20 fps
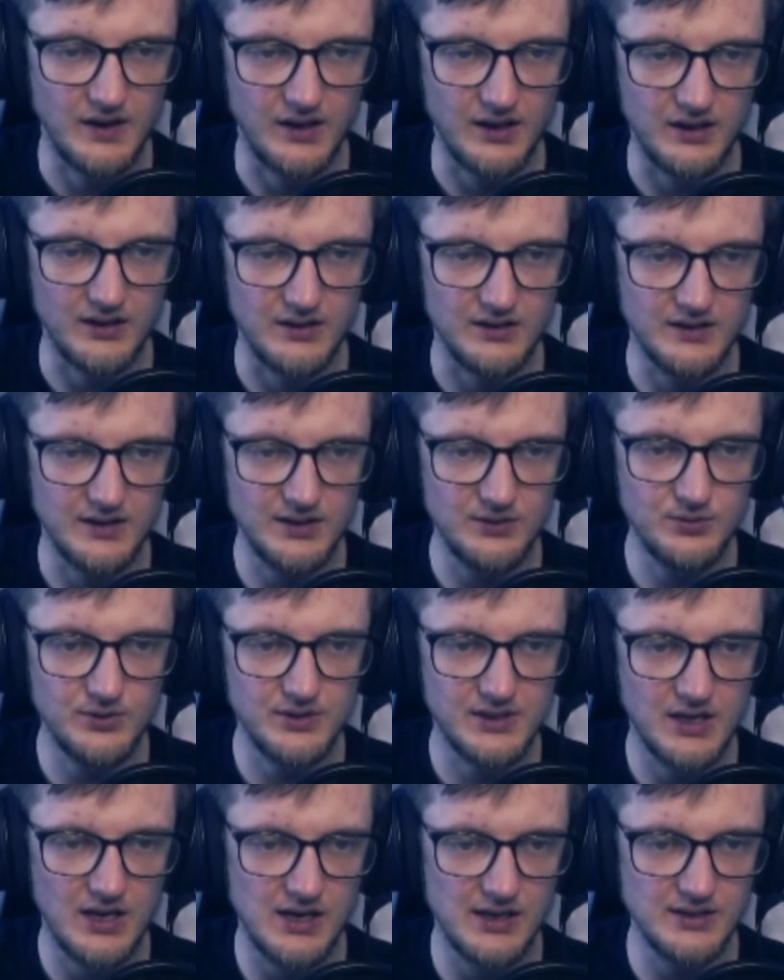Yeah, that
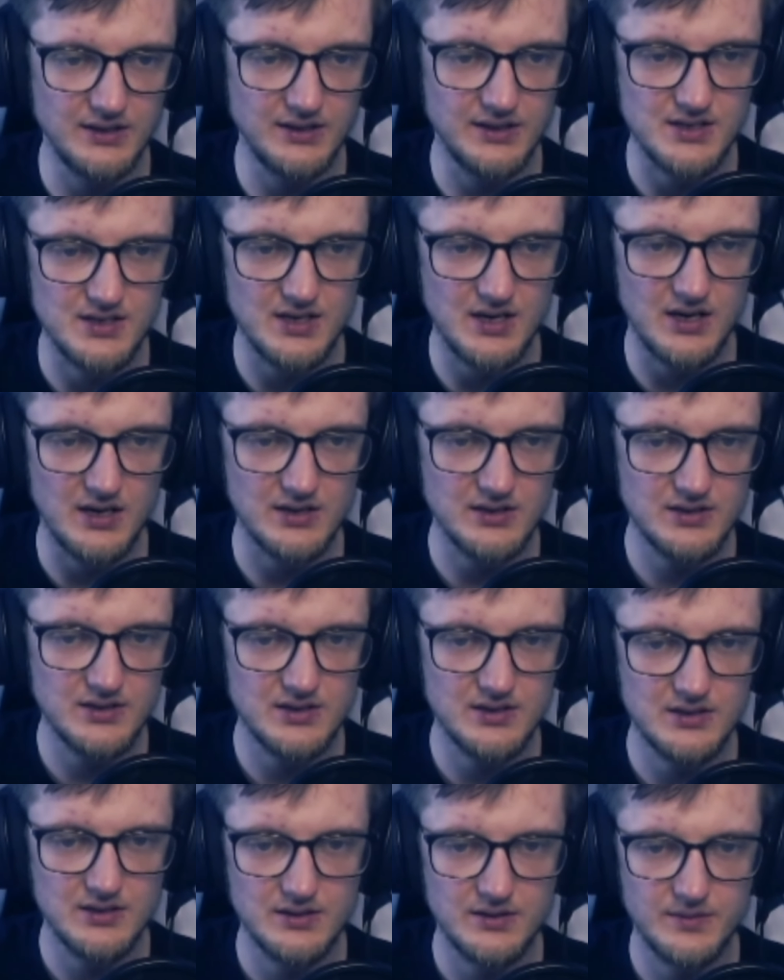one kinda
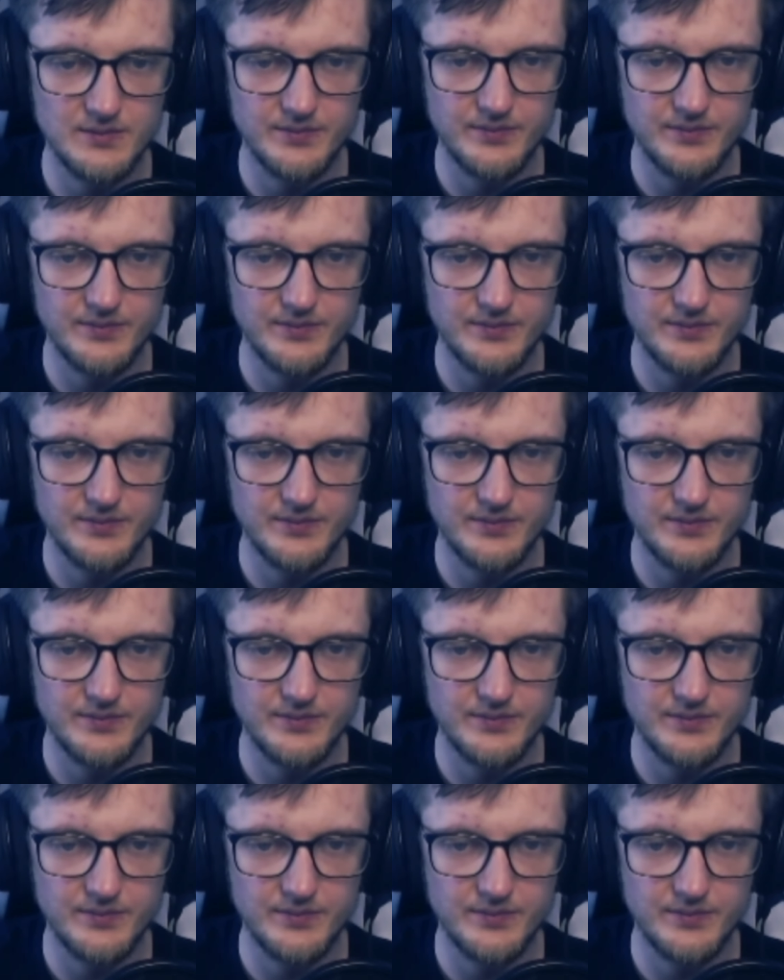sucks.